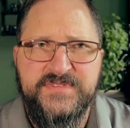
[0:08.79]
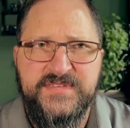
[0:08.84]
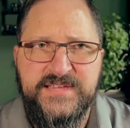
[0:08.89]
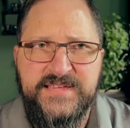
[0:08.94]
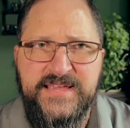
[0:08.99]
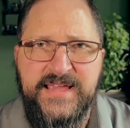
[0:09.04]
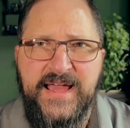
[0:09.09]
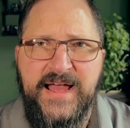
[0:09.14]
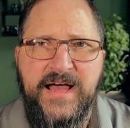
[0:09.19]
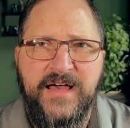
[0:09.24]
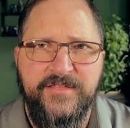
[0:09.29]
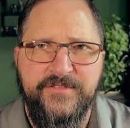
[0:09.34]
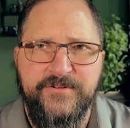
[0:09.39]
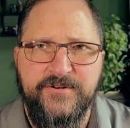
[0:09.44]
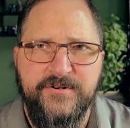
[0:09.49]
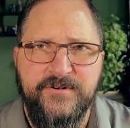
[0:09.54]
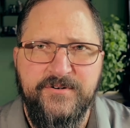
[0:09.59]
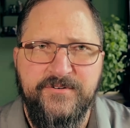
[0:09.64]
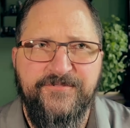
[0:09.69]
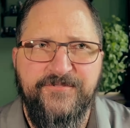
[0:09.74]
to
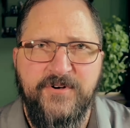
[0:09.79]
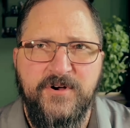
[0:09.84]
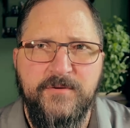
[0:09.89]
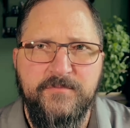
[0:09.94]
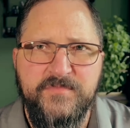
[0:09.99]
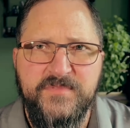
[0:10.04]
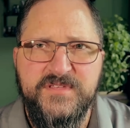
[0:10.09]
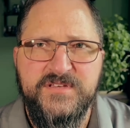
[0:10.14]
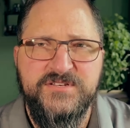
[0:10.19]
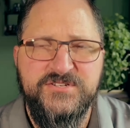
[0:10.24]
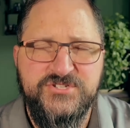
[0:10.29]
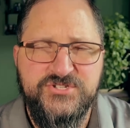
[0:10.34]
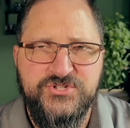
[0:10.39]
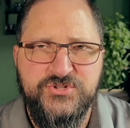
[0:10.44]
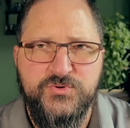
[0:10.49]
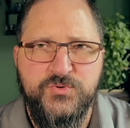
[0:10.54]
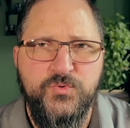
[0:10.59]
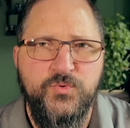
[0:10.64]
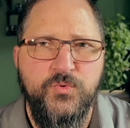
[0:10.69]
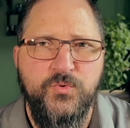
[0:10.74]
gather from this
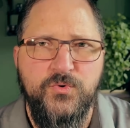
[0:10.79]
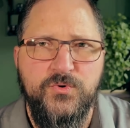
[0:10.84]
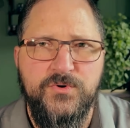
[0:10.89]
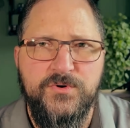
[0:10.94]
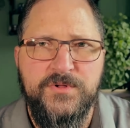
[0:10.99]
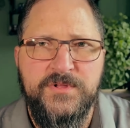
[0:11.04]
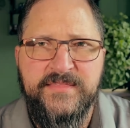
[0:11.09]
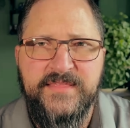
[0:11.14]
tool